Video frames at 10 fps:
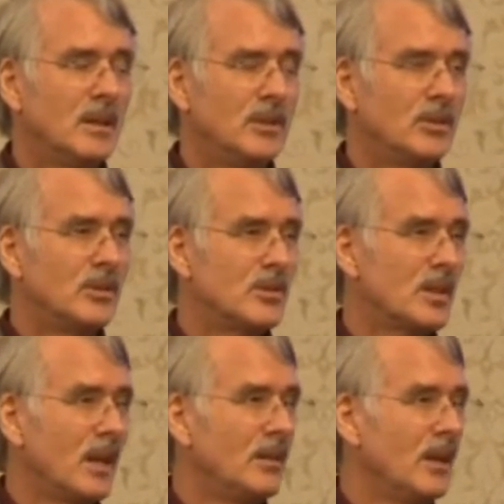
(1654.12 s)
you can
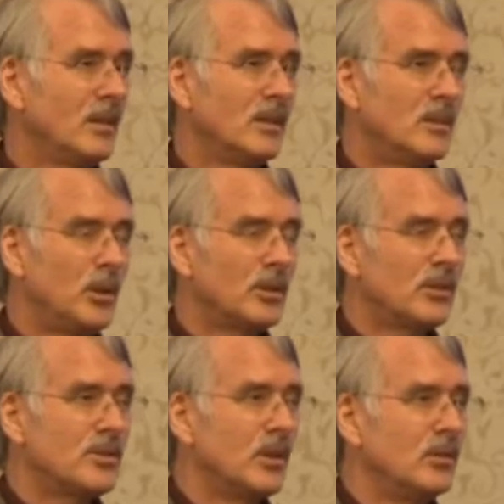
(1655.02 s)
say then that the
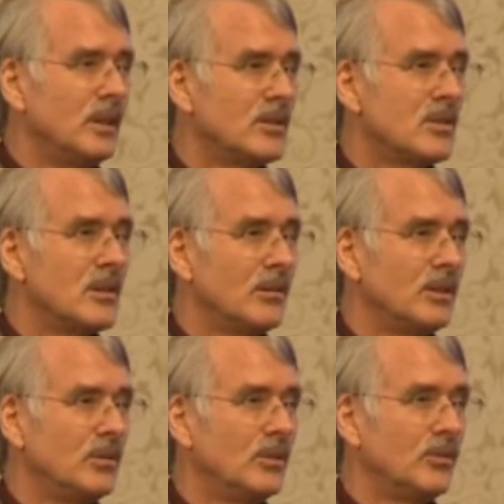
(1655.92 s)
models don't
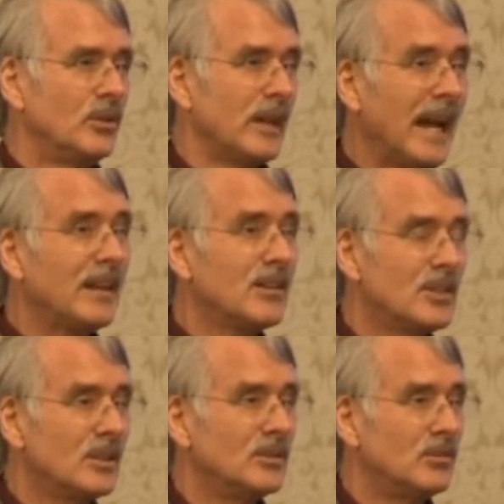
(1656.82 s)
necessarily do the volcanic
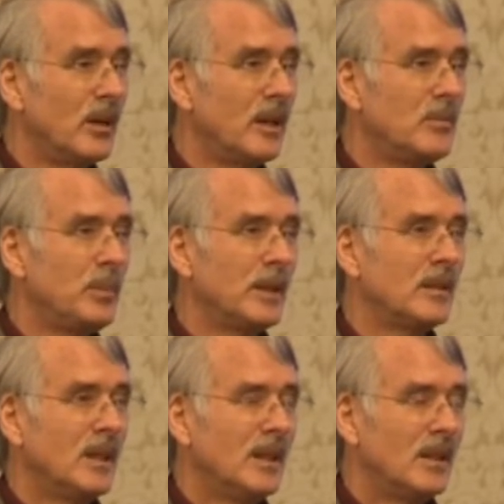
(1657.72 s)
signal right,
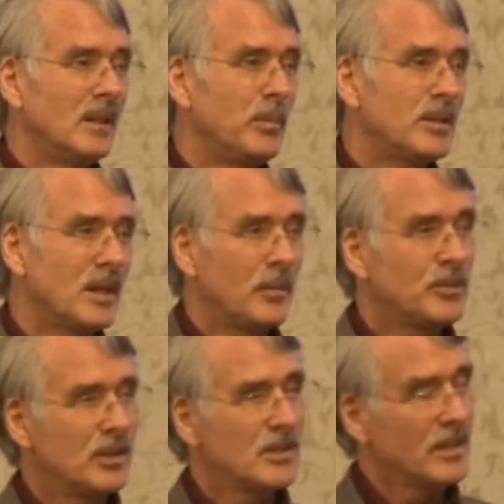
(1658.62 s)
but the
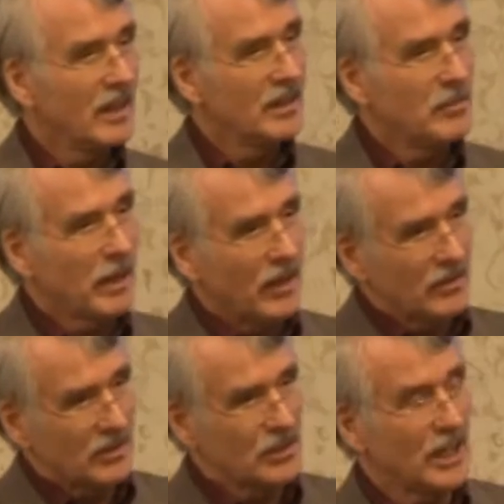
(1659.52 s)
perceptions then
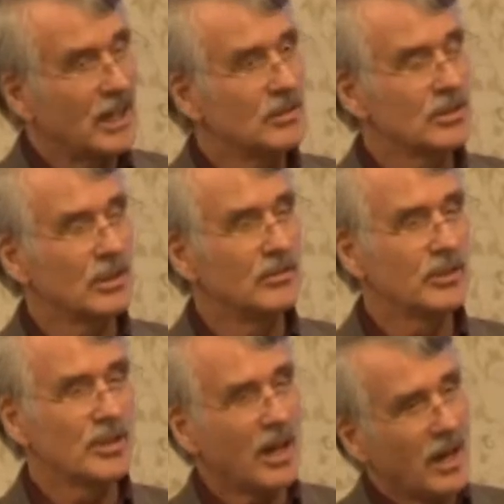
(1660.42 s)
about the changes
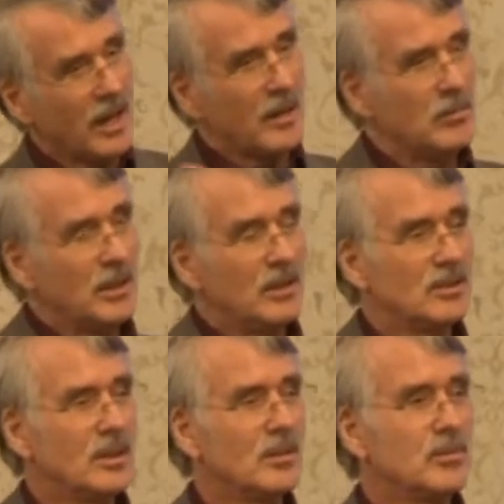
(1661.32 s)
over time
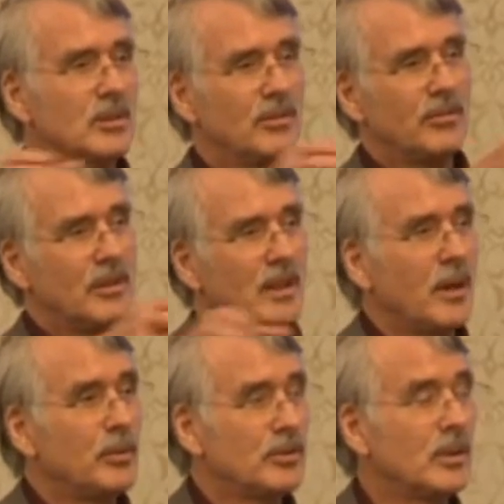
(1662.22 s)
in terms of the
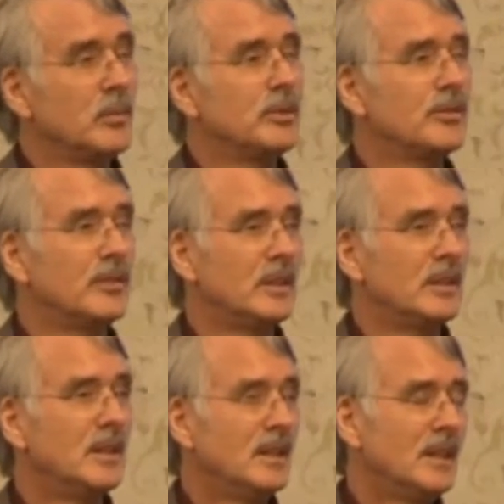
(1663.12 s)
upper
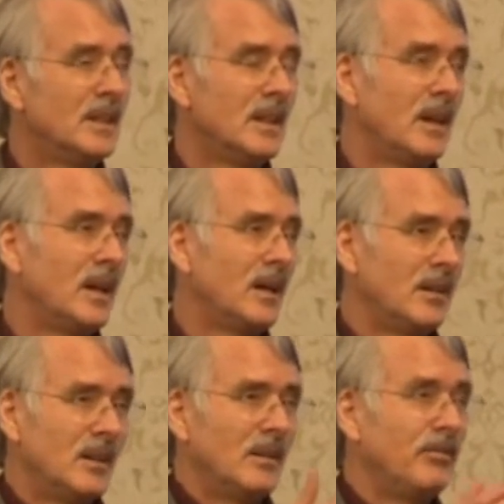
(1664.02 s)
troposphere
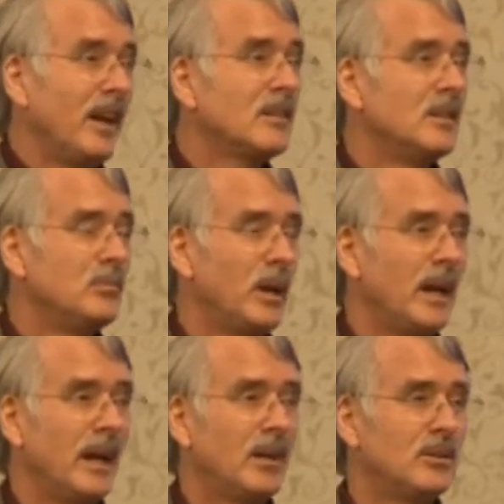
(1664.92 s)
are affected
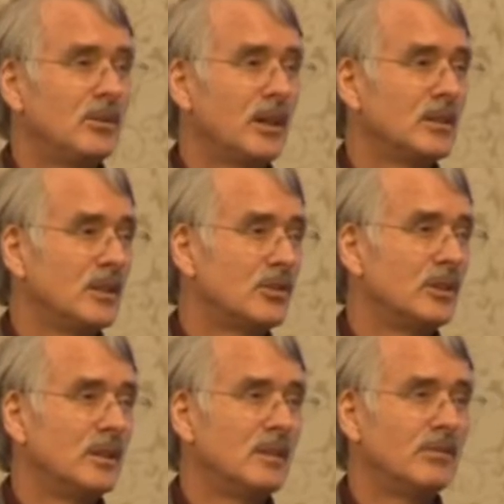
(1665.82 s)
by how you actually
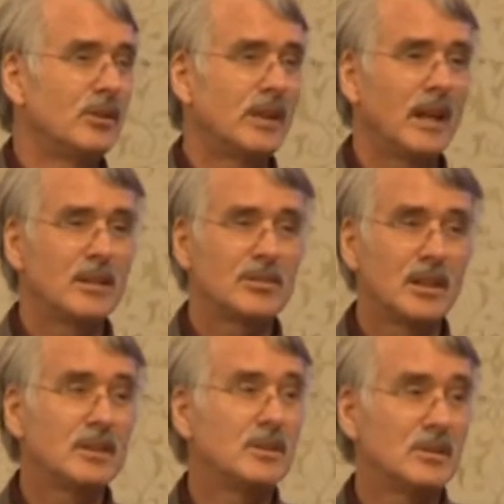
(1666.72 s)
treat the volcanic
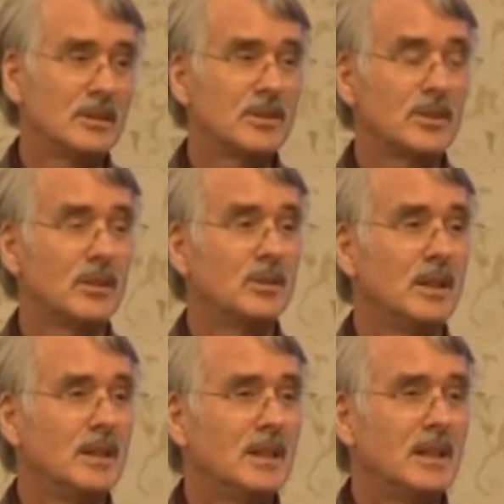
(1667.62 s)
signal.
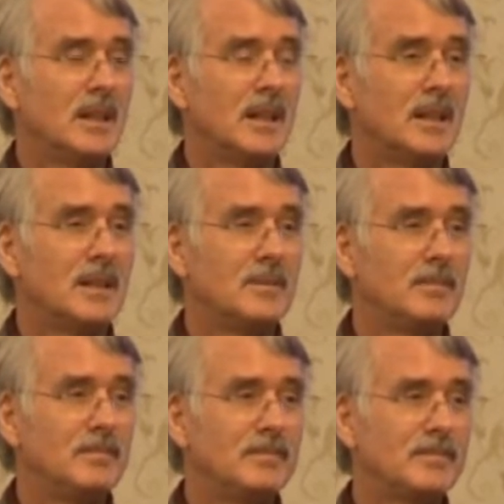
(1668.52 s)
So,
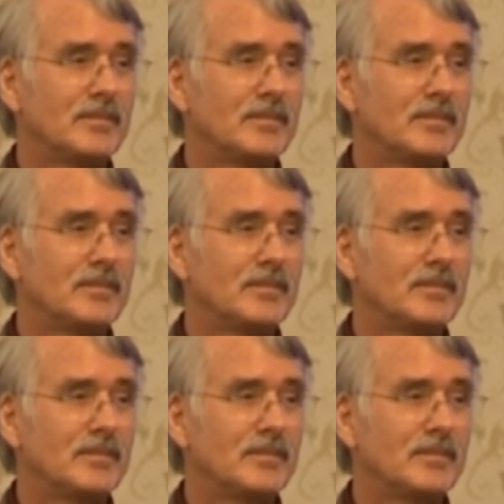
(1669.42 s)
um,